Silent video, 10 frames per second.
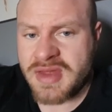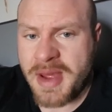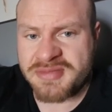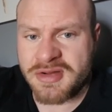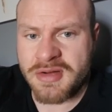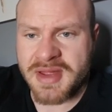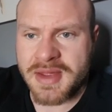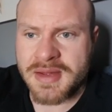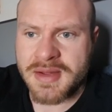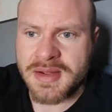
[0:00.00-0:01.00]
Absolutely.
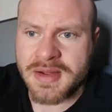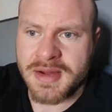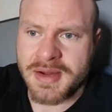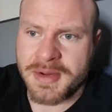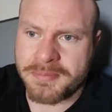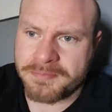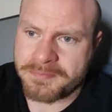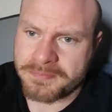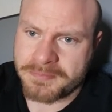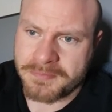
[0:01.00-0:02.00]
And
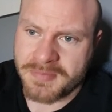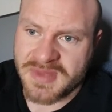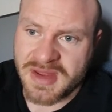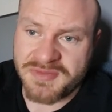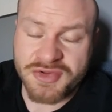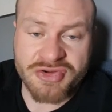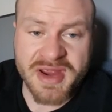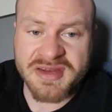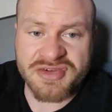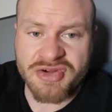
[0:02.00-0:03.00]
if you
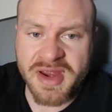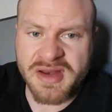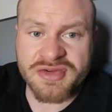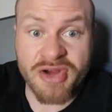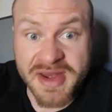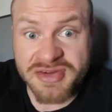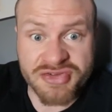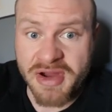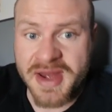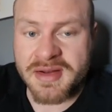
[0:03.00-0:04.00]
train to train, train to
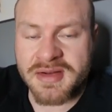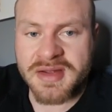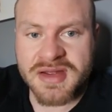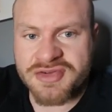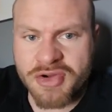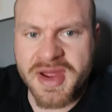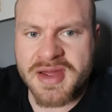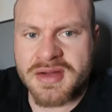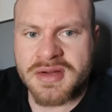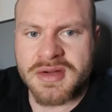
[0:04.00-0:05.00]
train. Enjoy it.
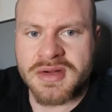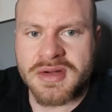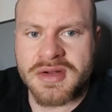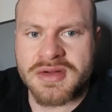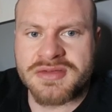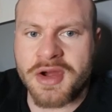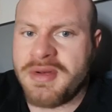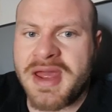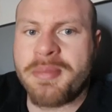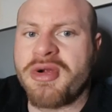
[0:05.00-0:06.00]
Don't
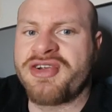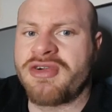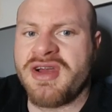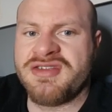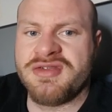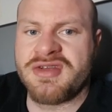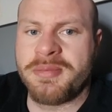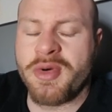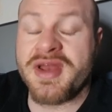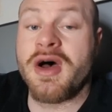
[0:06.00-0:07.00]
let it pressurize you to the
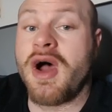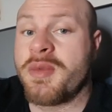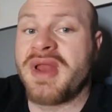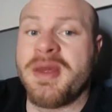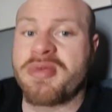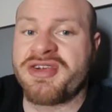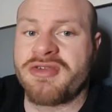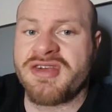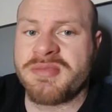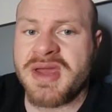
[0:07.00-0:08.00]
point that I would let it
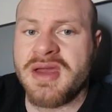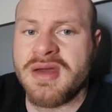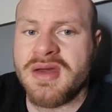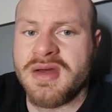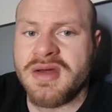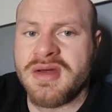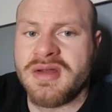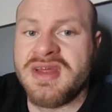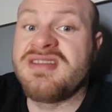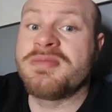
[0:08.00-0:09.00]
pressurize me.
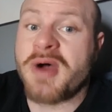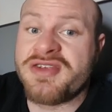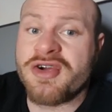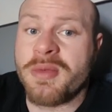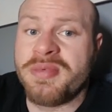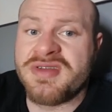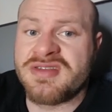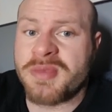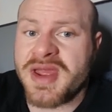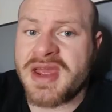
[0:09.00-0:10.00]
this is my job, this
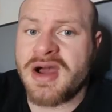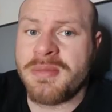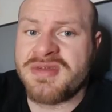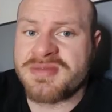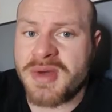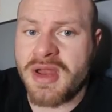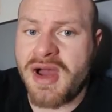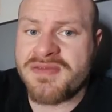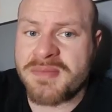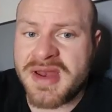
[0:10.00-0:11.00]
is my income, this is my
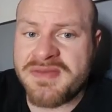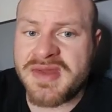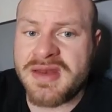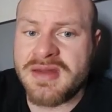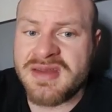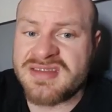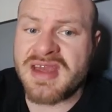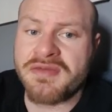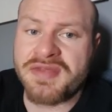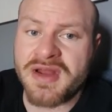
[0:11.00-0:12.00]
life, my living, this is
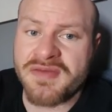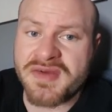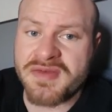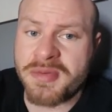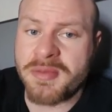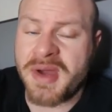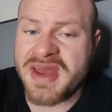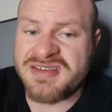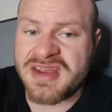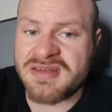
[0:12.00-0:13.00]
everything I've ever put my
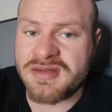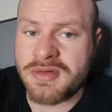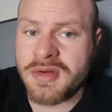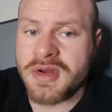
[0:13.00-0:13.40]
energy into.